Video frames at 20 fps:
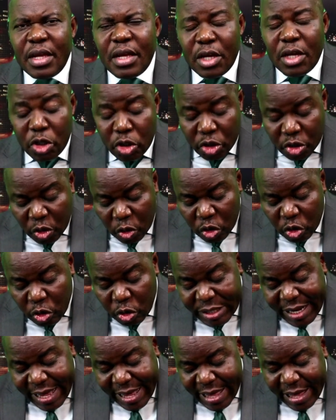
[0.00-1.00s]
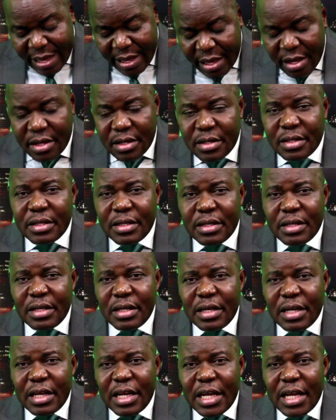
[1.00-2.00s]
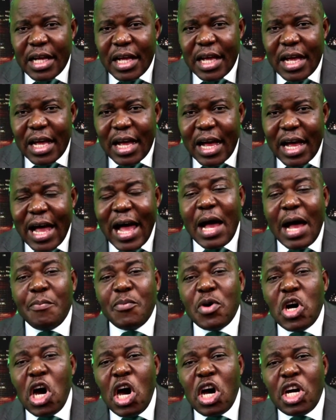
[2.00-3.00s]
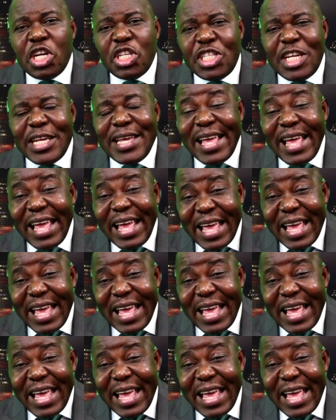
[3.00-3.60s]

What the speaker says: So today, I'm urging